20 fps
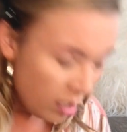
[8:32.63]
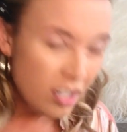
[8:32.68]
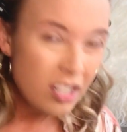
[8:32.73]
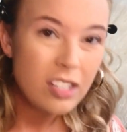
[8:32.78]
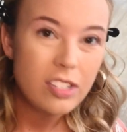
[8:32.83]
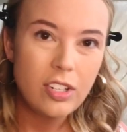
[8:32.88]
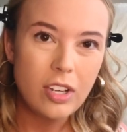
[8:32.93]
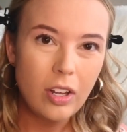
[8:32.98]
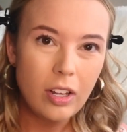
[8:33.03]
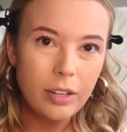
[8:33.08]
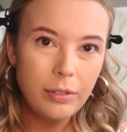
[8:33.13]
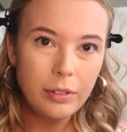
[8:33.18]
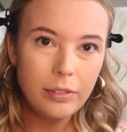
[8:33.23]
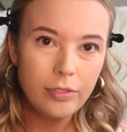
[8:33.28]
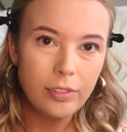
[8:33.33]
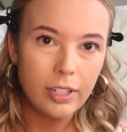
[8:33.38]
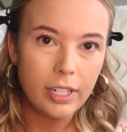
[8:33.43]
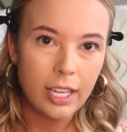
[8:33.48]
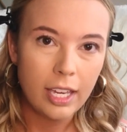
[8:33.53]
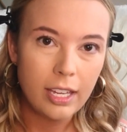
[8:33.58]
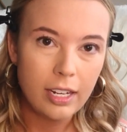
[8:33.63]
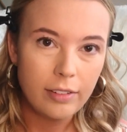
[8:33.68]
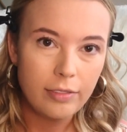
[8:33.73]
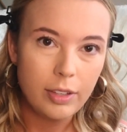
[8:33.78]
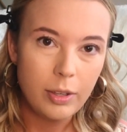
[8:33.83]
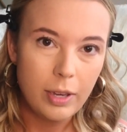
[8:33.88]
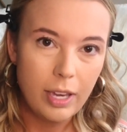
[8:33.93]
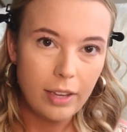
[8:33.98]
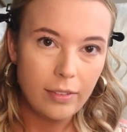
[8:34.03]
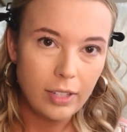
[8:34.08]
Do y'all ever forget if
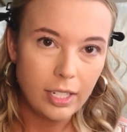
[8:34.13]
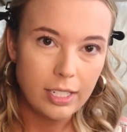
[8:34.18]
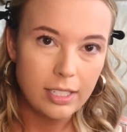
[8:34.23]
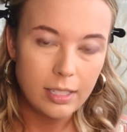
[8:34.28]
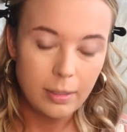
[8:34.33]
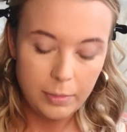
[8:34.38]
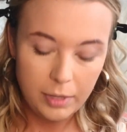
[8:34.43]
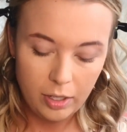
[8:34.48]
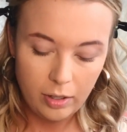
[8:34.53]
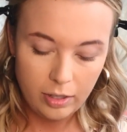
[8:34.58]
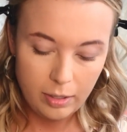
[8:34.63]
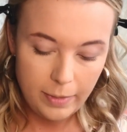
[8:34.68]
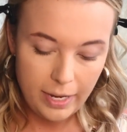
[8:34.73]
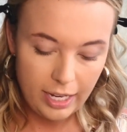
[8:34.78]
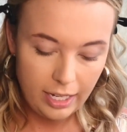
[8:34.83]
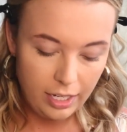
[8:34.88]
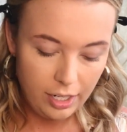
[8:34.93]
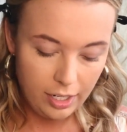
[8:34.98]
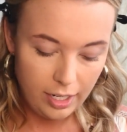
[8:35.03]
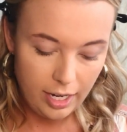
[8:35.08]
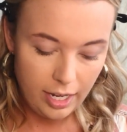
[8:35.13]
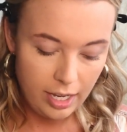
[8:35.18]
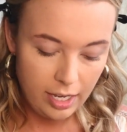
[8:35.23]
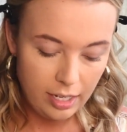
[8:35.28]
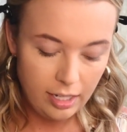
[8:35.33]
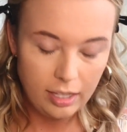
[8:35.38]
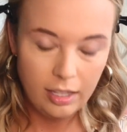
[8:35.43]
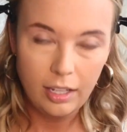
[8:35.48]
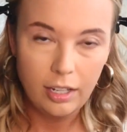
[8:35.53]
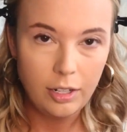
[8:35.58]
you have like something on the back of your hand
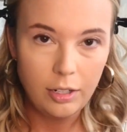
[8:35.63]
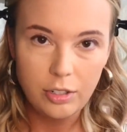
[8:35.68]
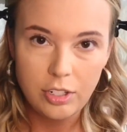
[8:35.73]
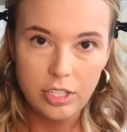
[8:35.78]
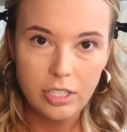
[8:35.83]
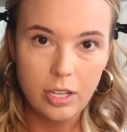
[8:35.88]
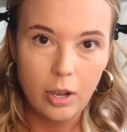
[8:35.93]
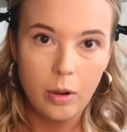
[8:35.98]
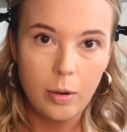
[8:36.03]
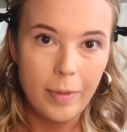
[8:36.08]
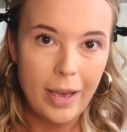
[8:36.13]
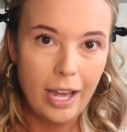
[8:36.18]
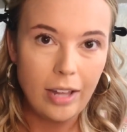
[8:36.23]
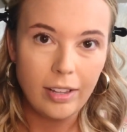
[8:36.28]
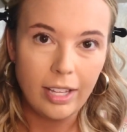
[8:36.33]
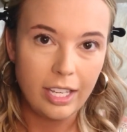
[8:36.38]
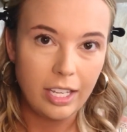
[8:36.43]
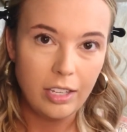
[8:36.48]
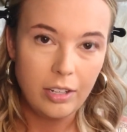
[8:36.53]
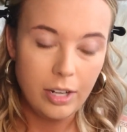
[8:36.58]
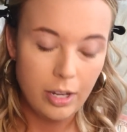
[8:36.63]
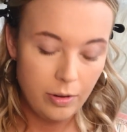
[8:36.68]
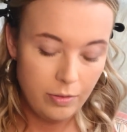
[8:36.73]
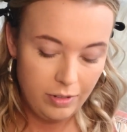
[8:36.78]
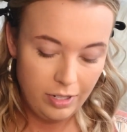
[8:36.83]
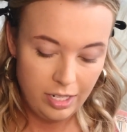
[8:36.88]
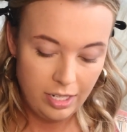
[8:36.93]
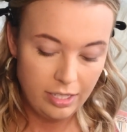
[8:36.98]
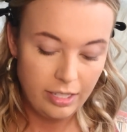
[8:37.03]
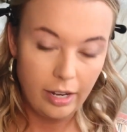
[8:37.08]
and then you just go about like you don't
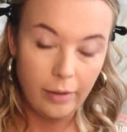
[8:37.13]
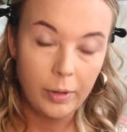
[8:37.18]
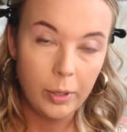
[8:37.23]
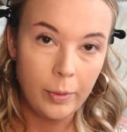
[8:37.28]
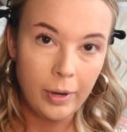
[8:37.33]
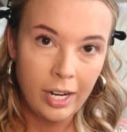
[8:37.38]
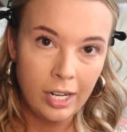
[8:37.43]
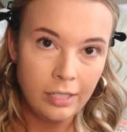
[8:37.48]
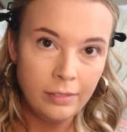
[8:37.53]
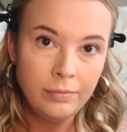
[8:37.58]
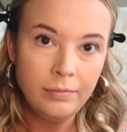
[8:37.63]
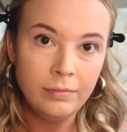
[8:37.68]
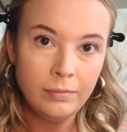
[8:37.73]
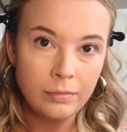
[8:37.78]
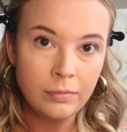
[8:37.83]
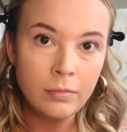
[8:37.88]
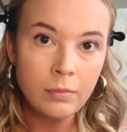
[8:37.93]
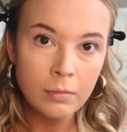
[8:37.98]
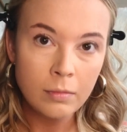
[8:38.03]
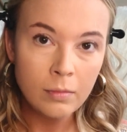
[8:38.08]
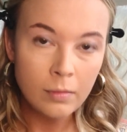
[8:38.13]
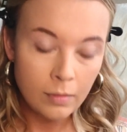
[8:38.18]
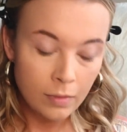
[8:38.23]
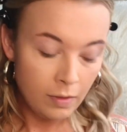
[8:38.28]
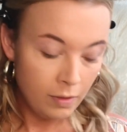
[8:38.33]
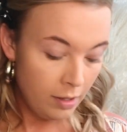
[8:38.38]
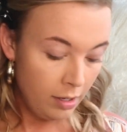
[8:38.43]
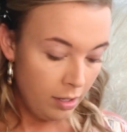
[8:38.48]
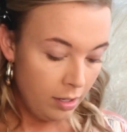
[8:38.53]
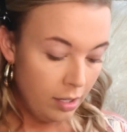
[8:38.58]
and it's everywhere?
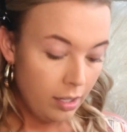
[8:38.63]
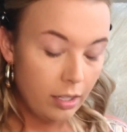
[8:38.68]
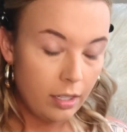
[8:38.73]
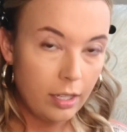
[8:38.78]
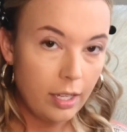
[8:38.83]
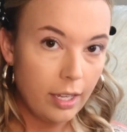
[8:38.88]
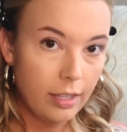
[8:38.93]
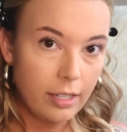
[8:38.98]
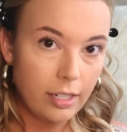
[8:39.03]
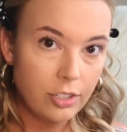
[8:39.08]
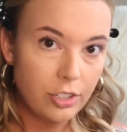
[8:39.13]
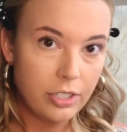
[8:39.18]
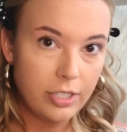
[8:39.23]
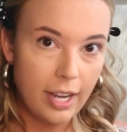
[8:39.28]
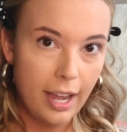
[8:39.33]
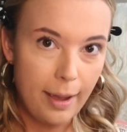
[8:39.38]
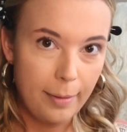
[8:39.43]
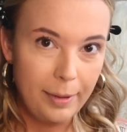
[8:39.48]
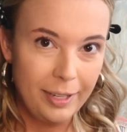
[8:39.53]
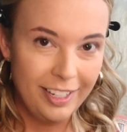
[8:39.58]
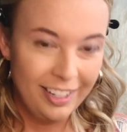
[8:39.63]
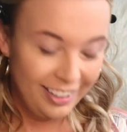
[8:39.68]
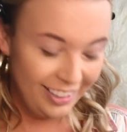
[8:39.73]
Yeah, that just happened.